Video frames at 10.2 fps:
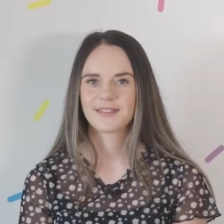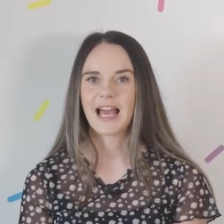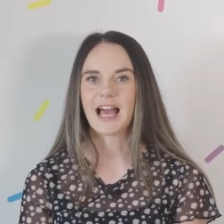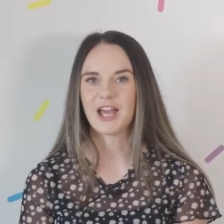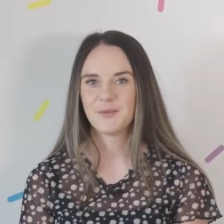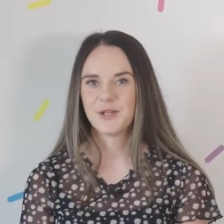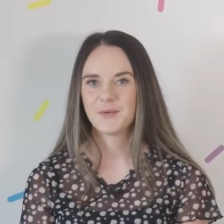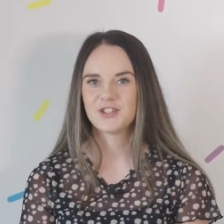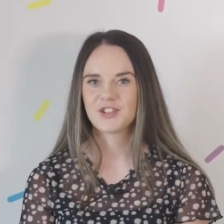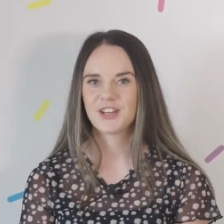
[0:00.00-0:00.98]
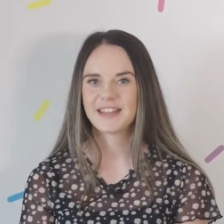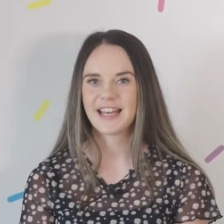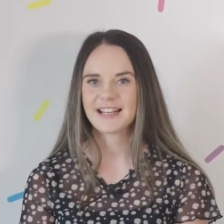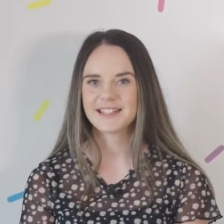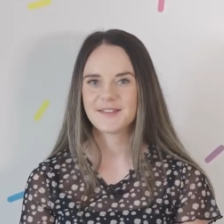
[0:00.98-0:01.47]
I hope you enjoyed the
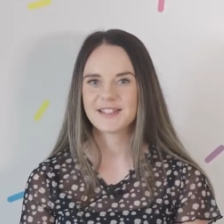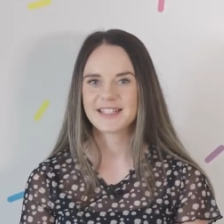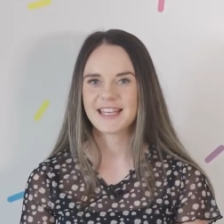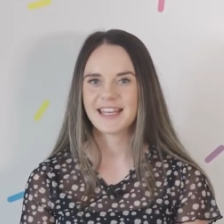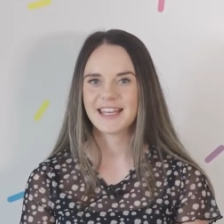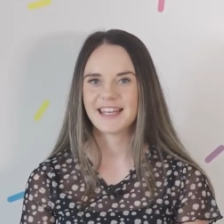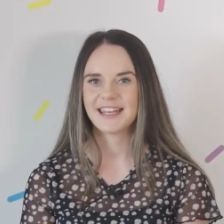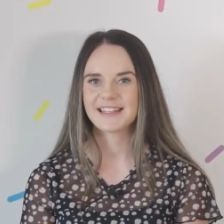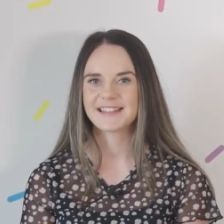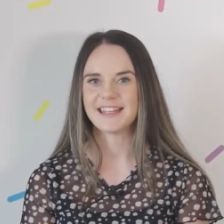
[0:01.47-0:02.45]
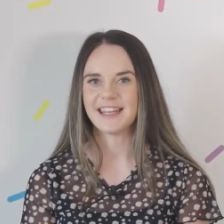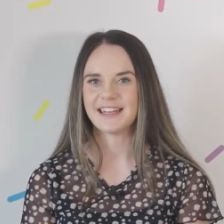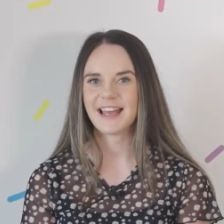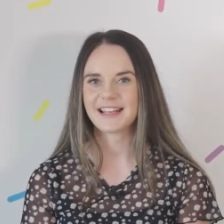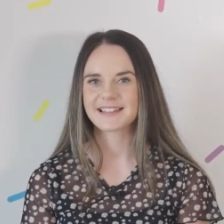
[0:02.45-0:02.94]
activity. See you
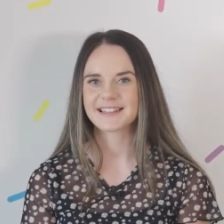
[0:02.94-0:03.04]
next